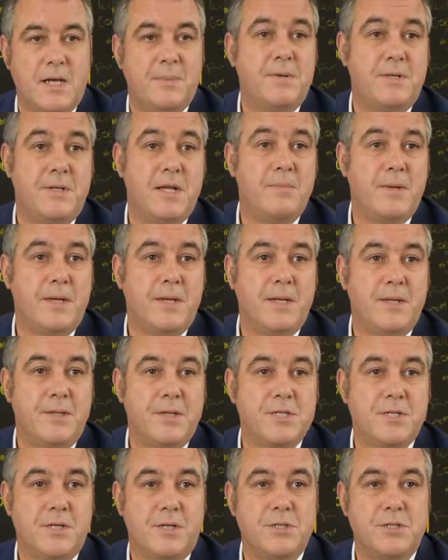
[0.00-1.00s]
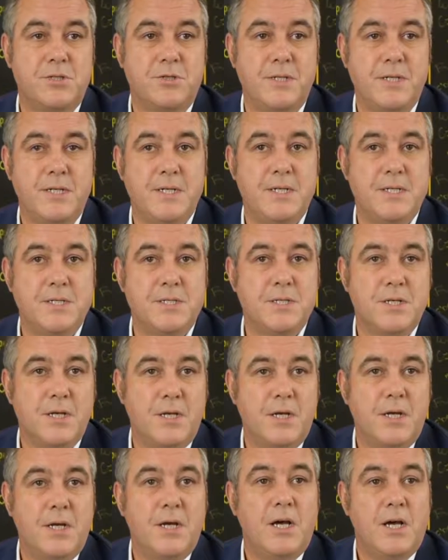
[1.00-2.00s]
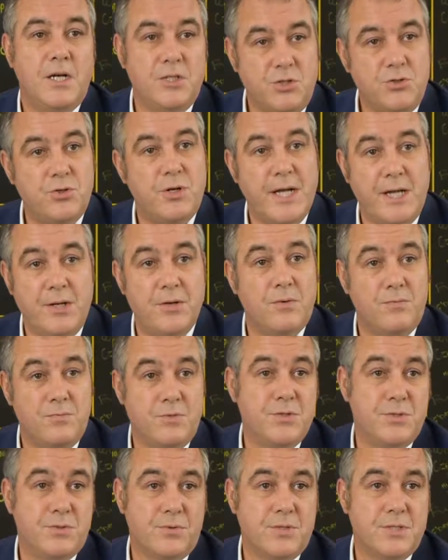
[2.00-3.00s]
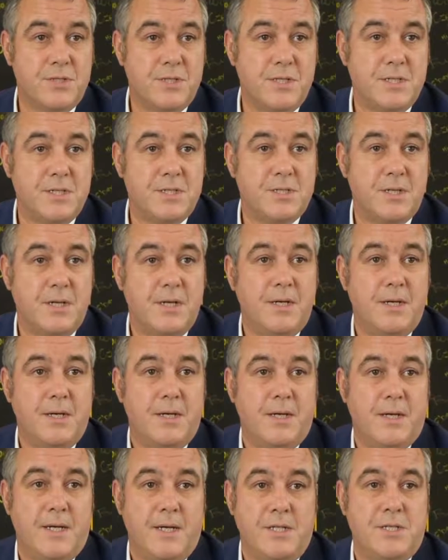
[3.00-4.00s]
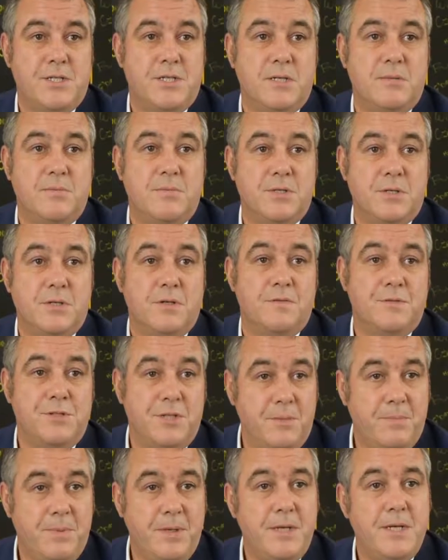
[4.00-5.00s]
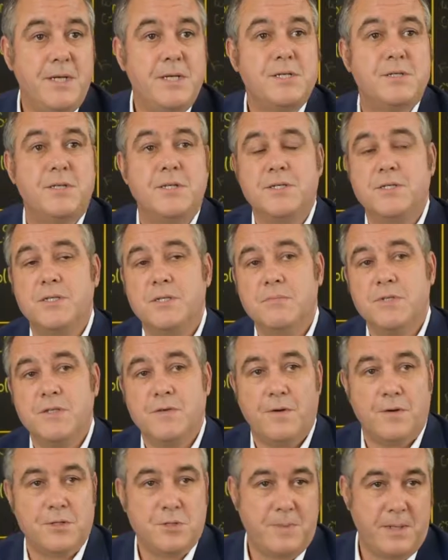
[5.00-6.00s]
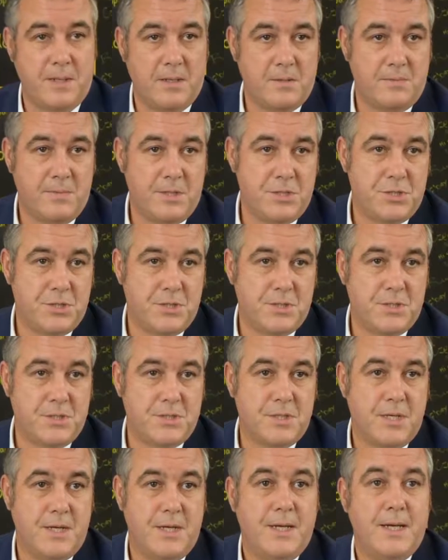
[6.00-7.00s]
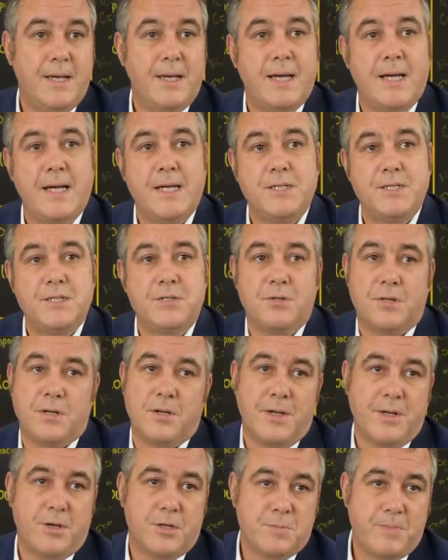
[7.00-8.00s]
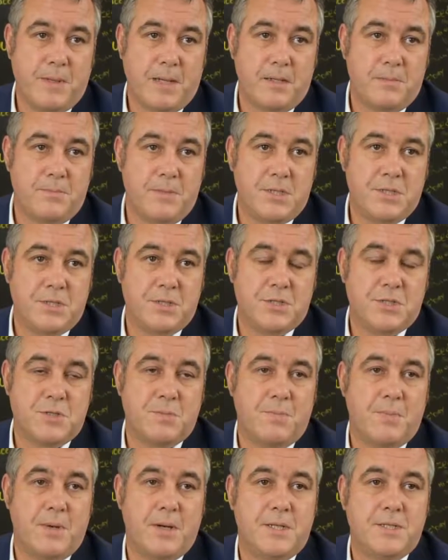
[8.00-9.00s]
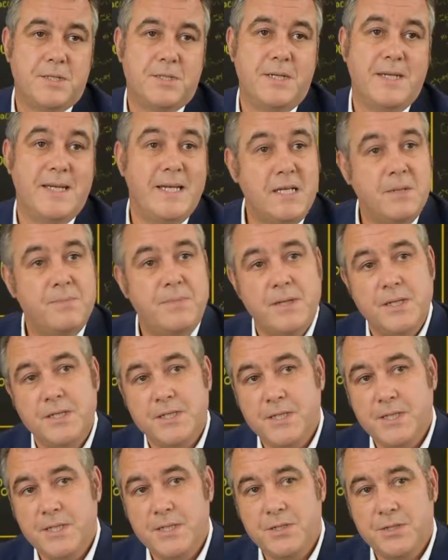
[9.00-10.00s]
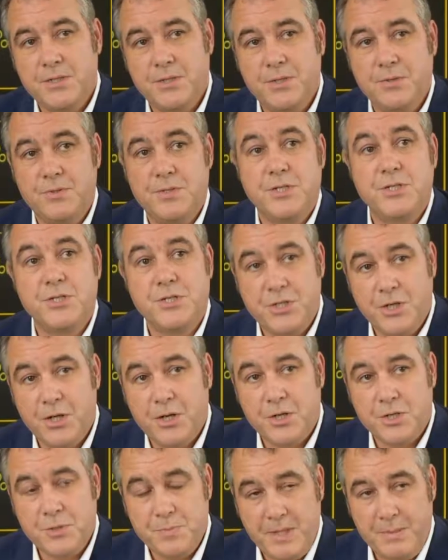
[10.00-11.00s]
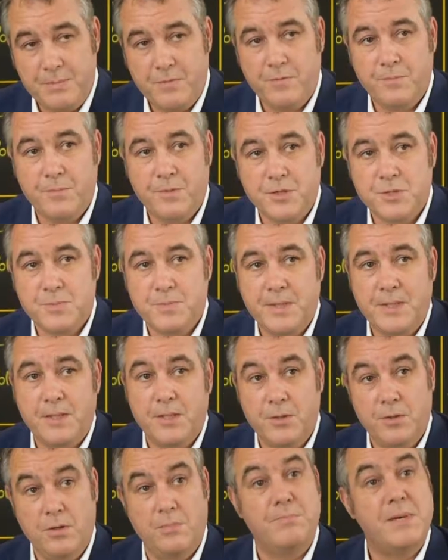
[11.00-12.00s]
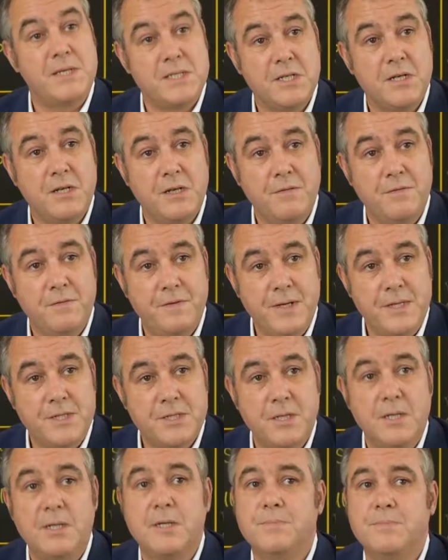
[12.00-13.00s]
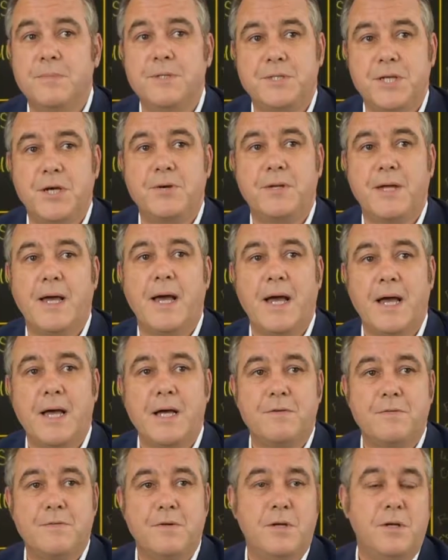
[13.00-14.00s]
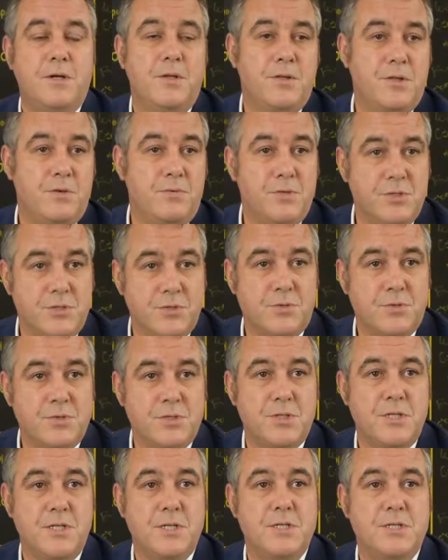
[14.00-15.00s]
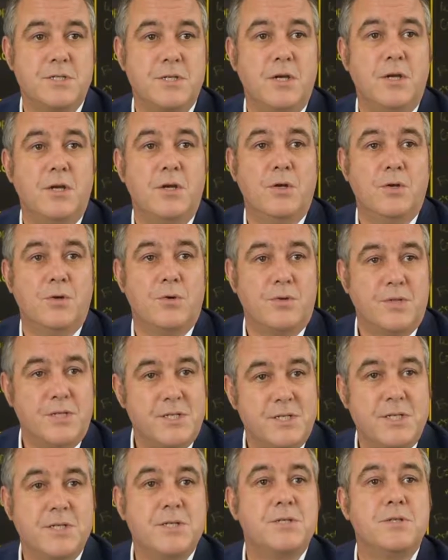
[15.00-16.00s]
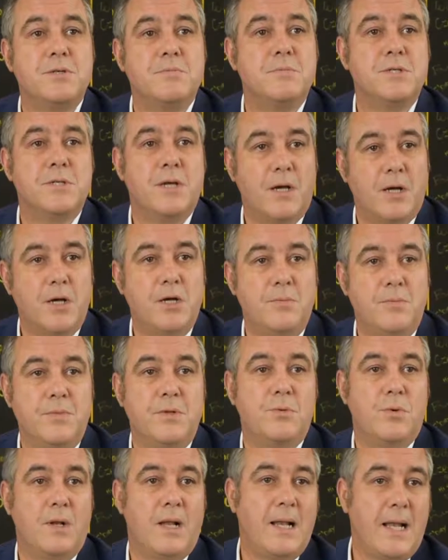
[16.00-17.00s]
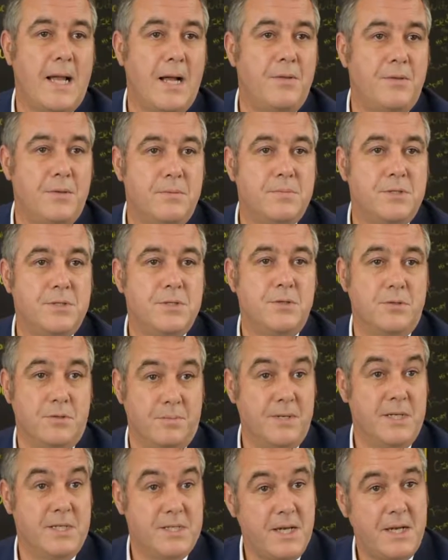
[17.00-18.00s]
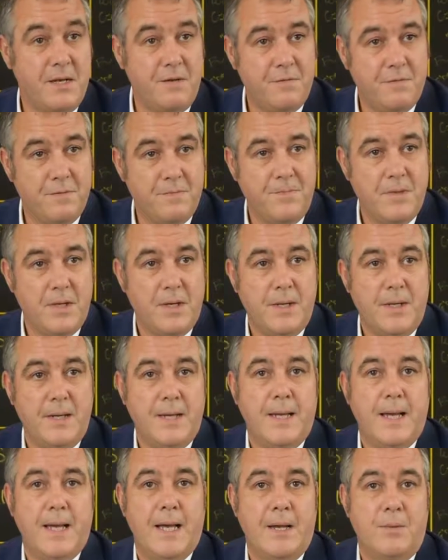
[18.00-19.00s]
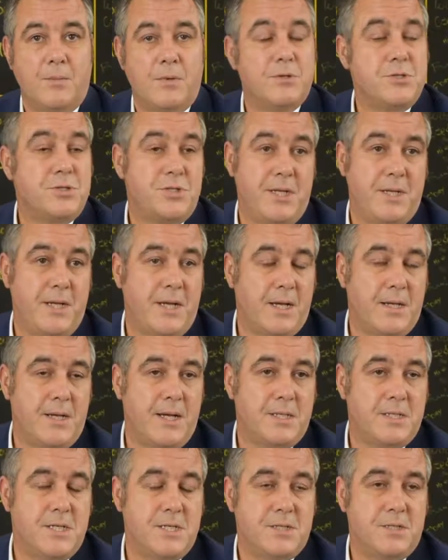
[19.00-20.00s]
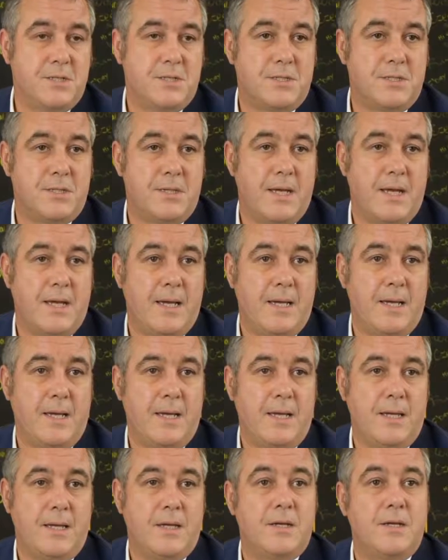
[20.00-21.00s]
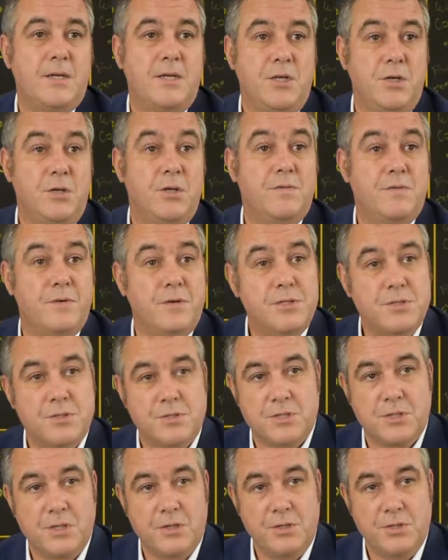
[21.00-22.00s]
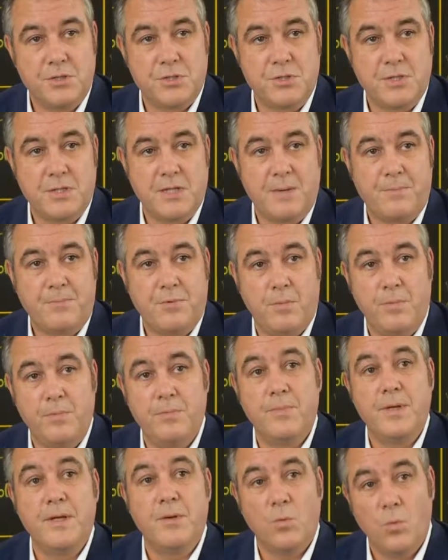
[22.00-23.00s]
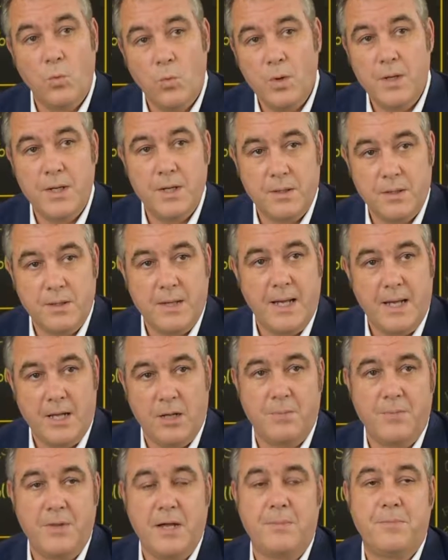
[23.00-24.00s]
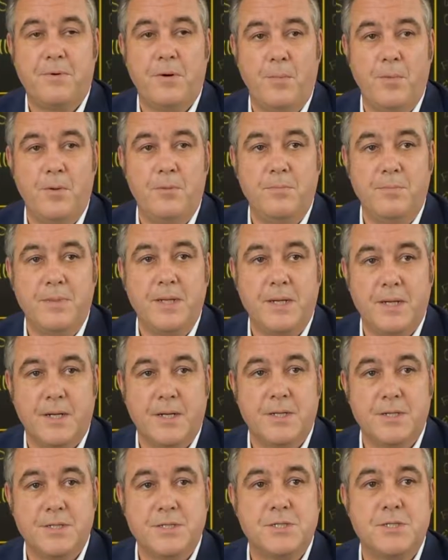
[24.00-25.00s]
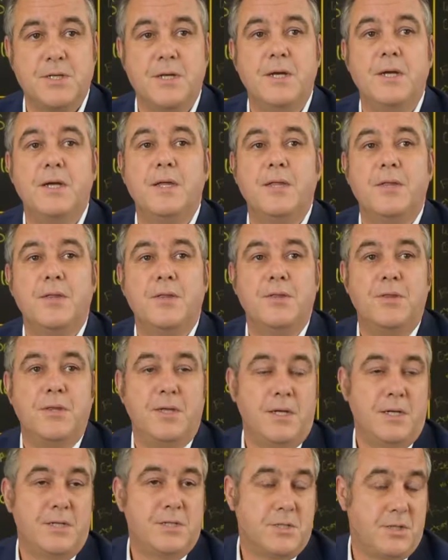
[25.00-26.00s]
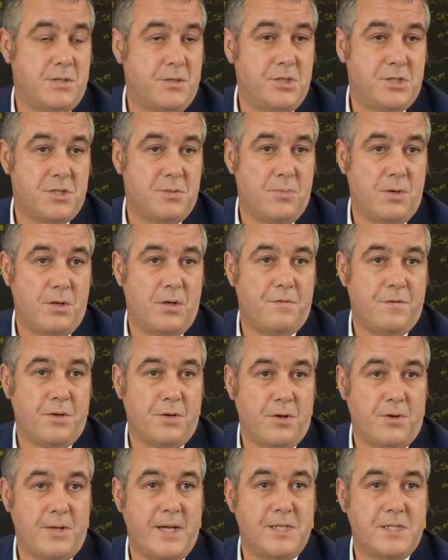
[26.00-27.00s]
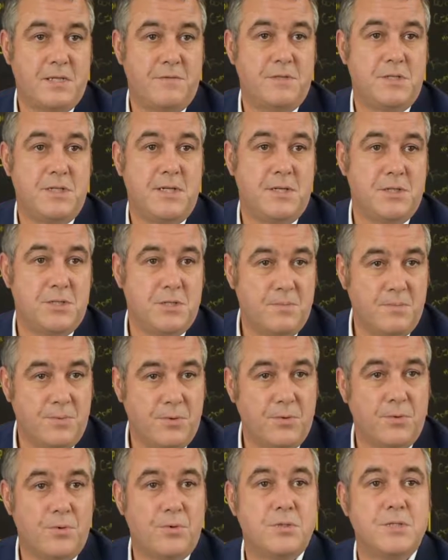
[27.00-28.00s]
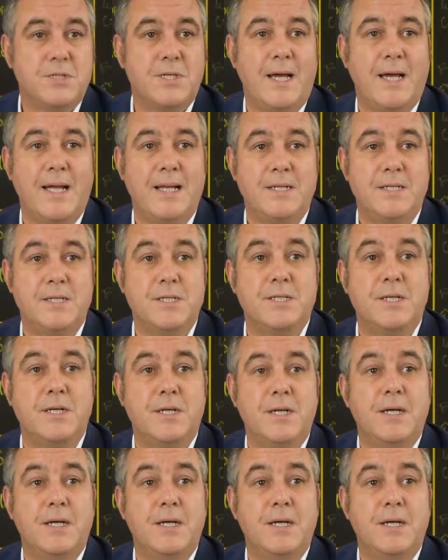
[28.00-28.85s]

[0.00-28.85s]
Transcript: epidemic in this country is a drain on resources in terms of GPs and in terms of hospital admissions. And not only hospital admissions, but the inability to discharge people from hospital who are medically fit but don't have the resources or the systems at home that will allow them to be safe. Whilst Genie Connect isn't a universal solution to that problem, it will help that problem, because the solution will offer connectivity and support and